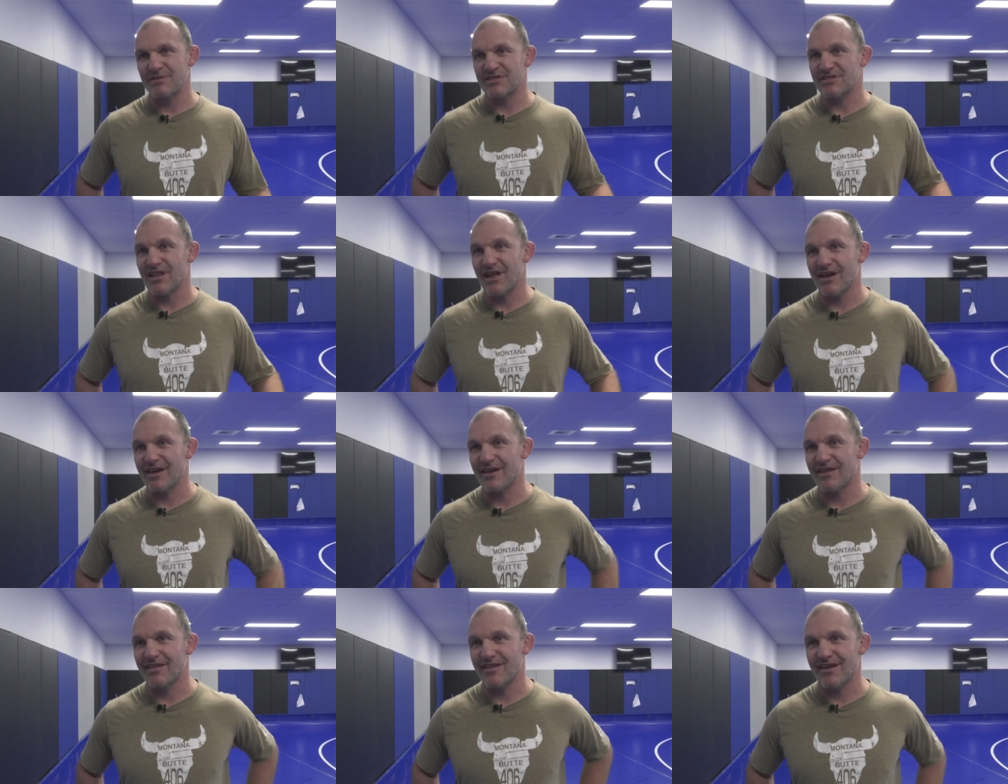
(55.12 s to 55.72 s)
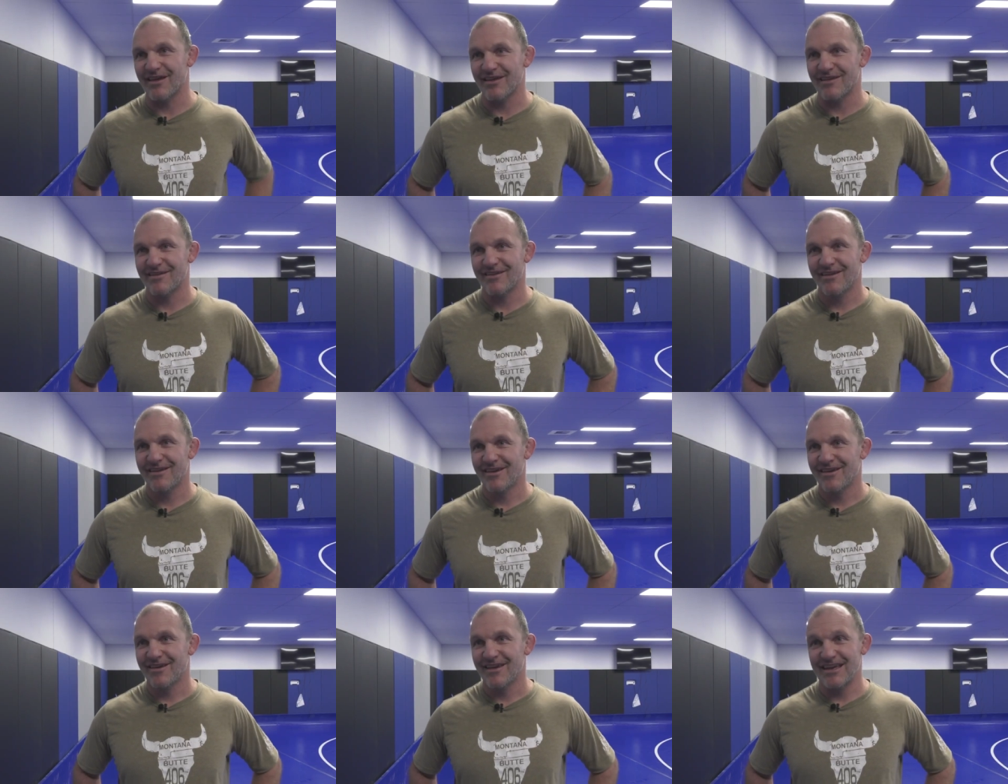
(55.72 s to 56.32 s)
just lucky that
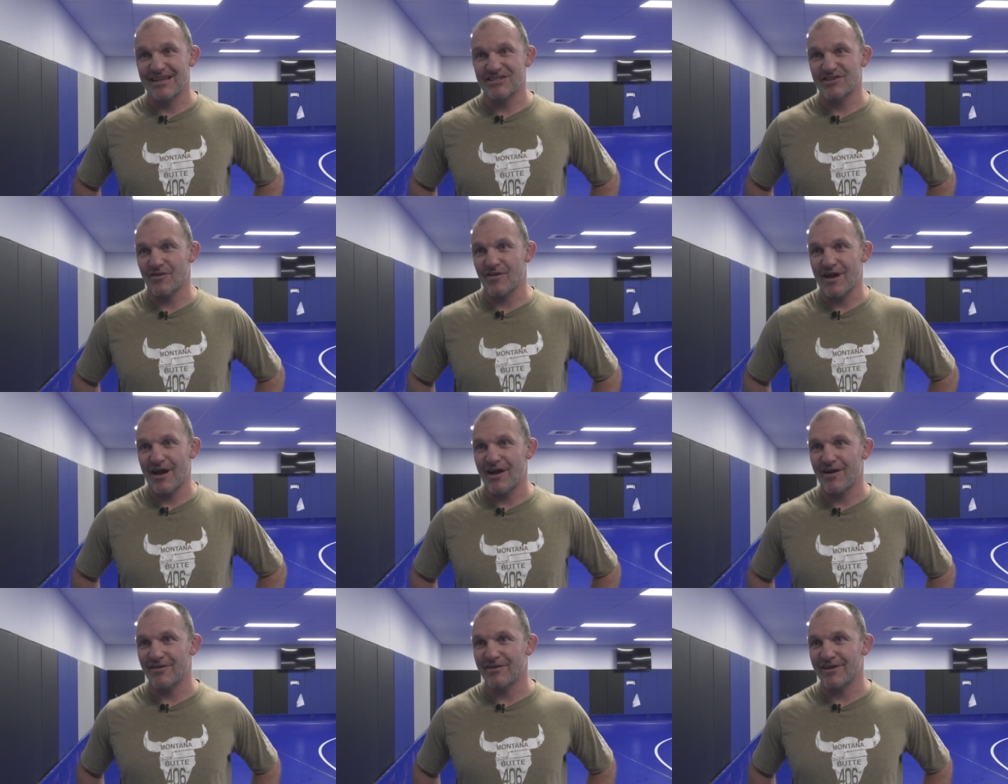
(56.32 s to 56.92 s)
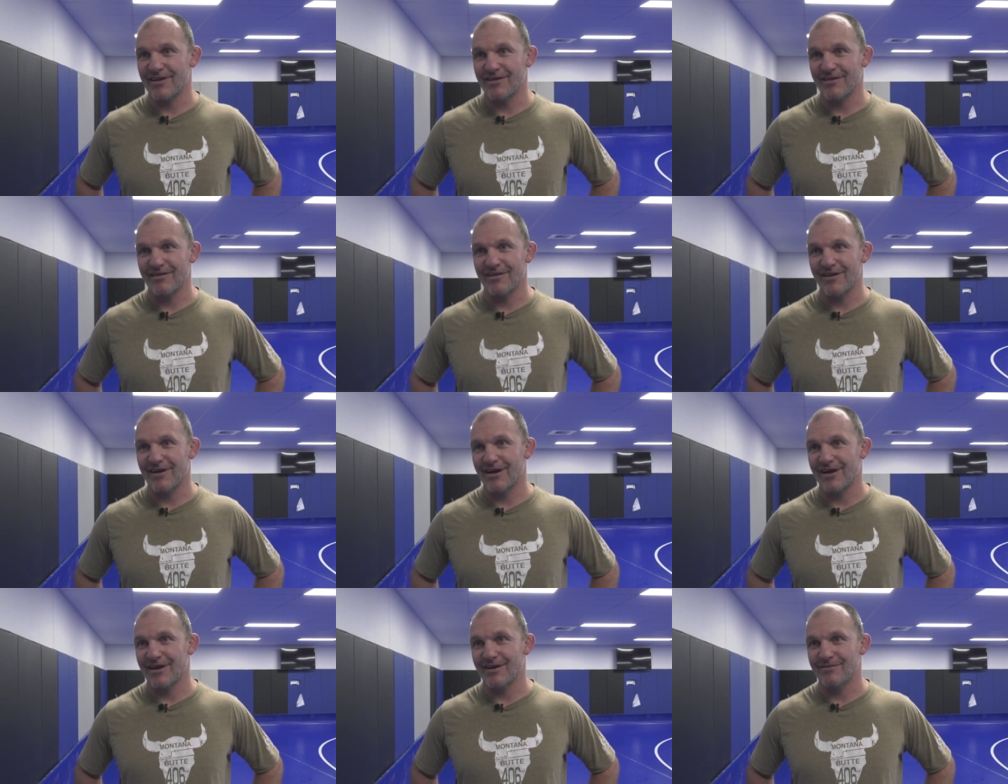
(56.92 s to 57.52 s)
he's around and
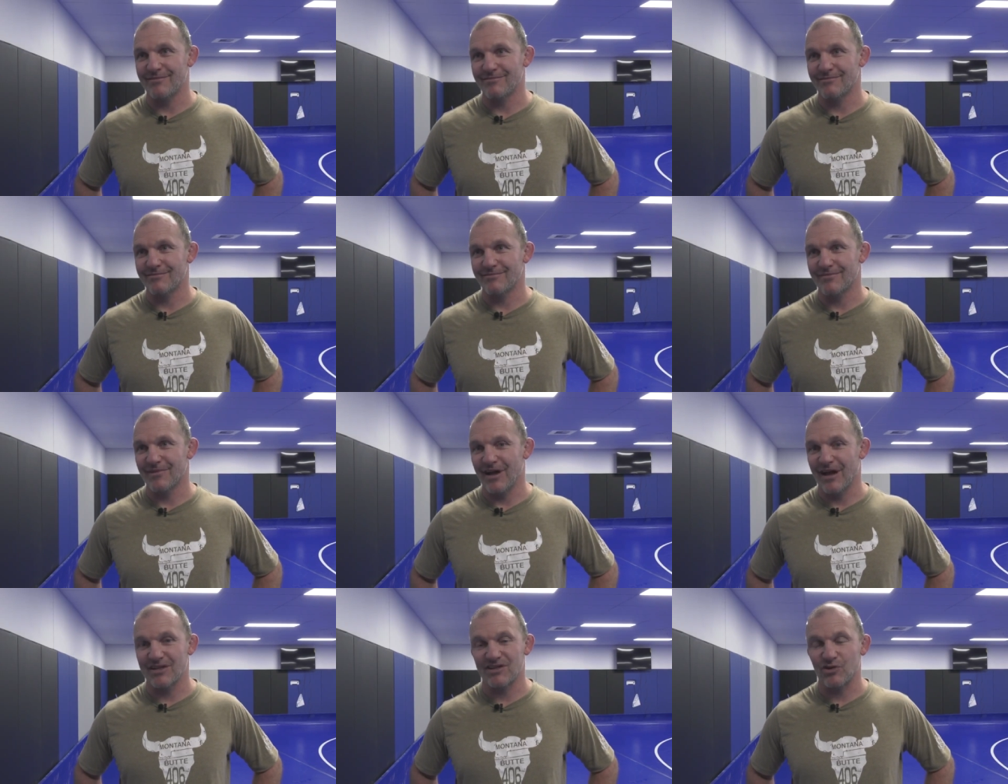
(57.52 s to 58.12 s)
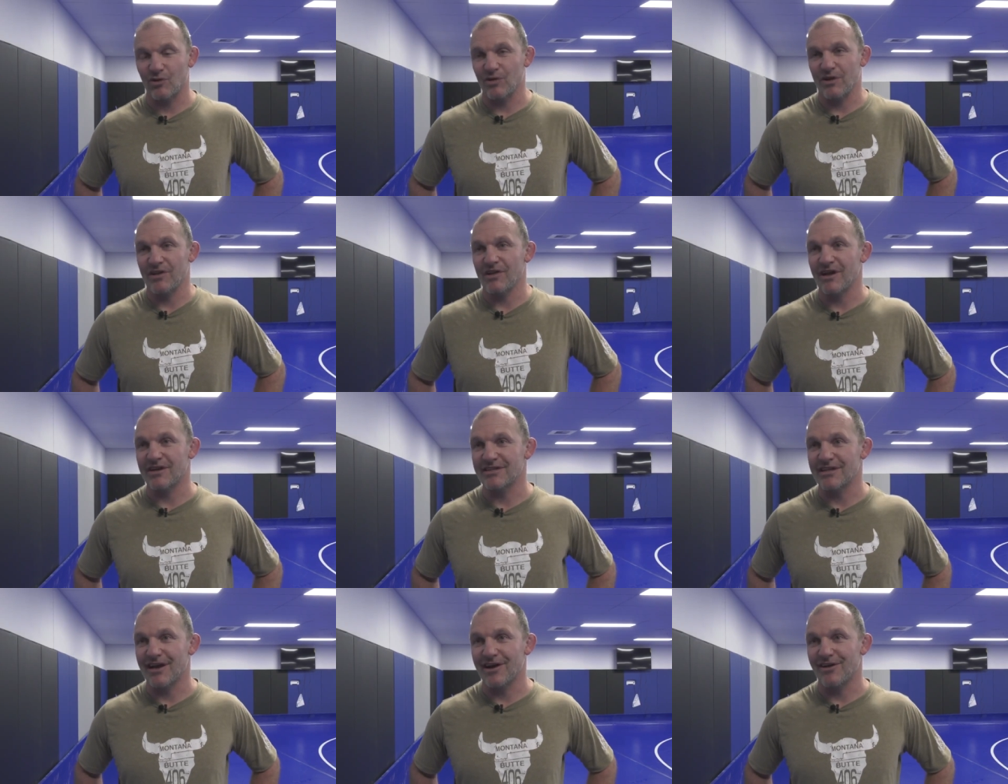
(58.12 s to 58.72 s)
uh, yeah, I totally
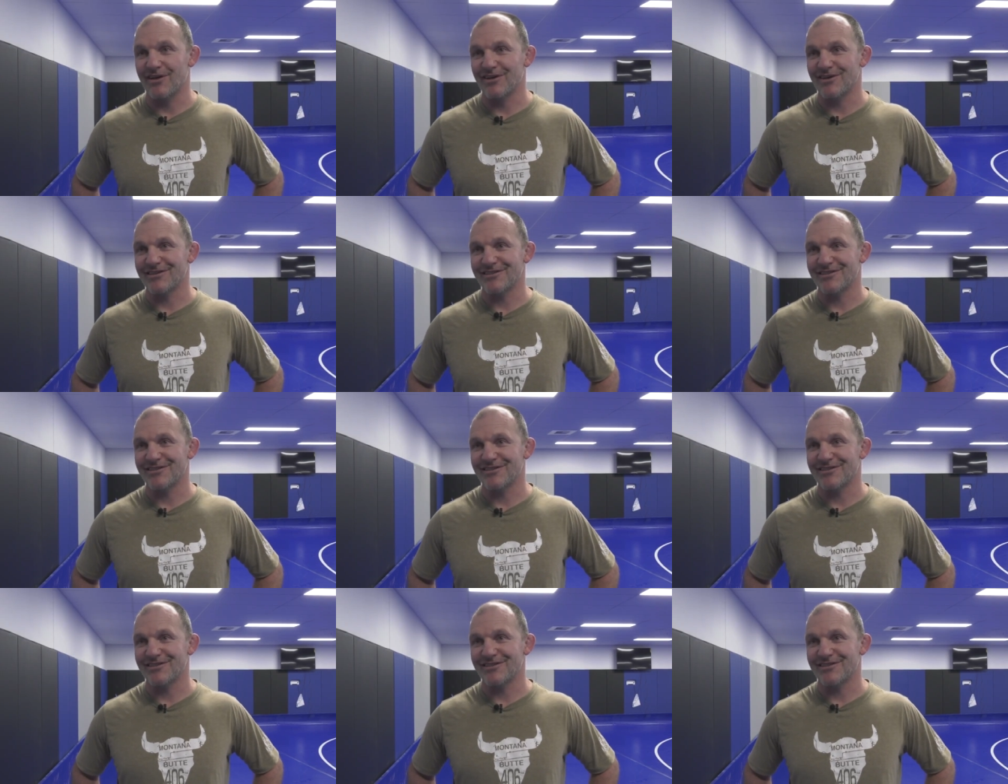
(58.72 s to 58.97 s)
lucked out.